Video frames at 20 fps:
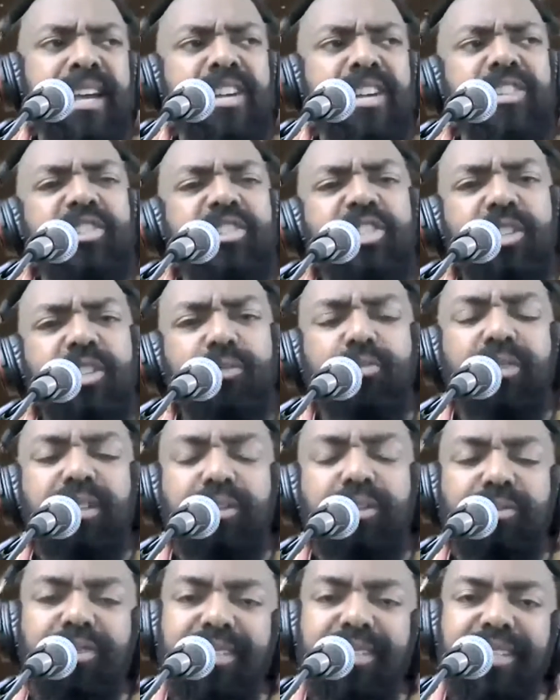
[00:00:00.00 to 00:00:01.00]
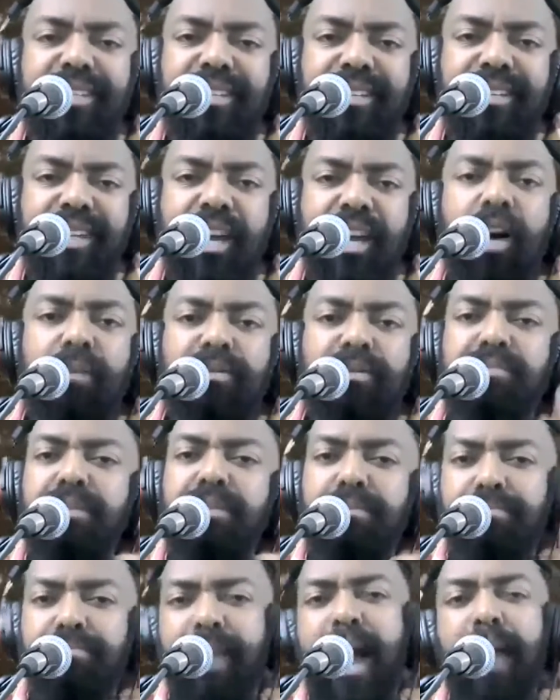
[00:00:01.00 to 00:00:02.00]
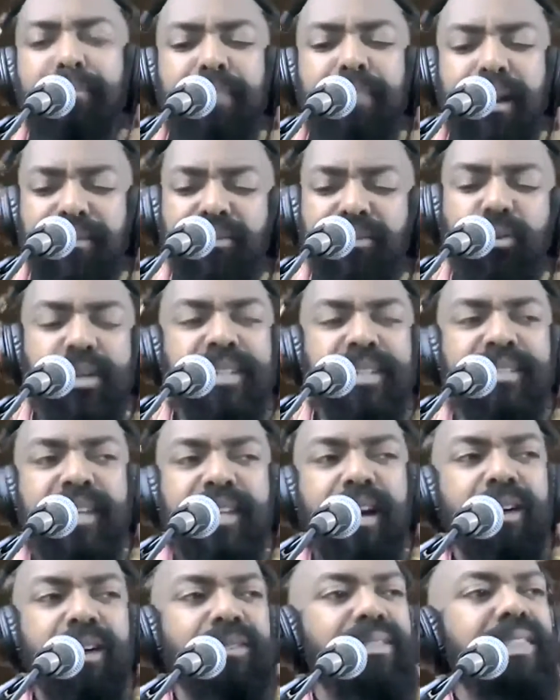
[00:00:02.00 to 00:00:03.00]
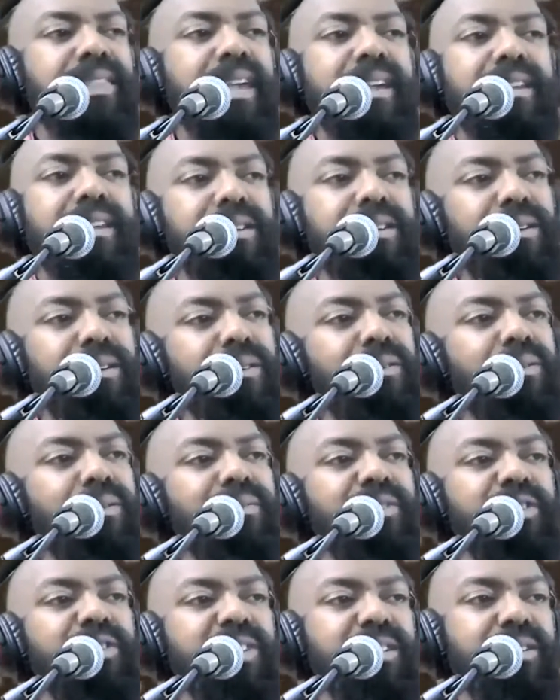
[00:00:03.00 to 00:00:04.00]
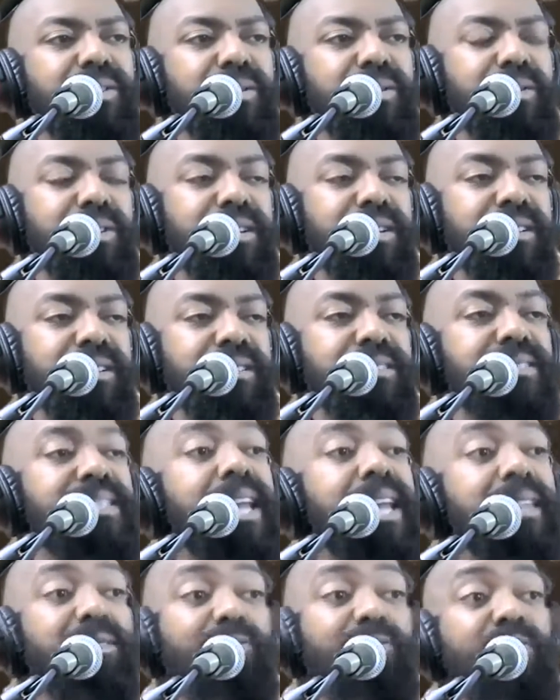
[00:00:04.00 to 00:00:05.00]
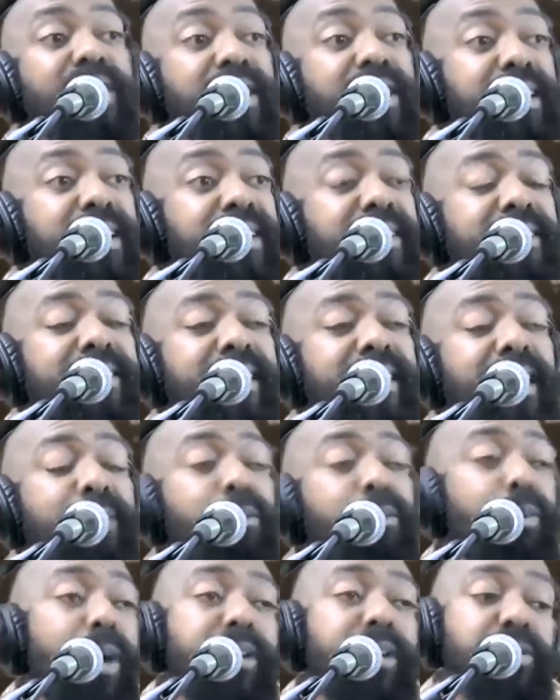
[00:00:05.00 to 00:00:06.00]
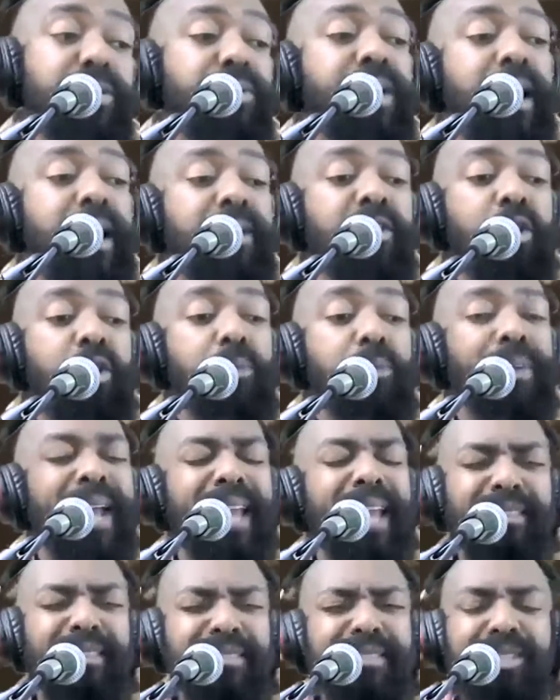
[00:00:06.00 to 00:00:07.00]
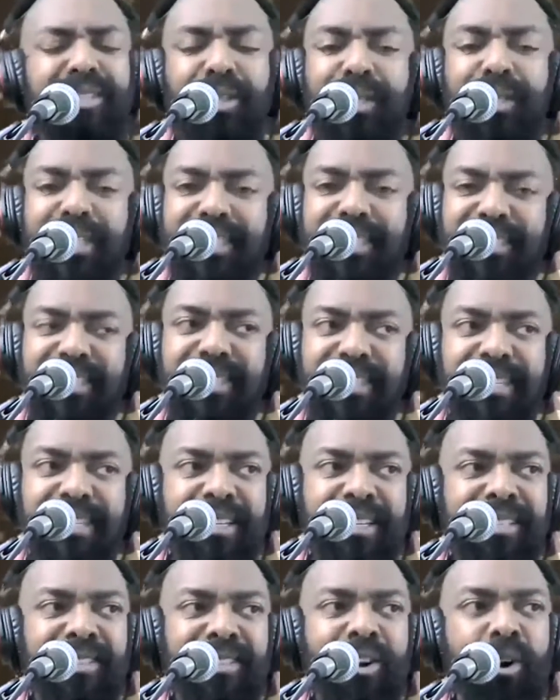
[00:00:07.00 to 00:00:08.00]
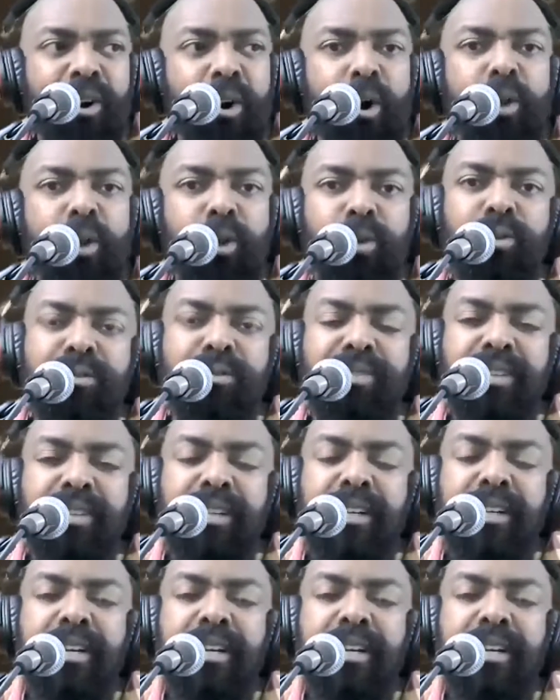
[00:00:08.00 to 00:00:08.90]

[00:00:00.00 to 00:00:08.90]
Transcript: She really, really helped me map my voice out. Thank you, Virginia Horton. Seth Riggs, who I do not know, but I listened to his CDs all over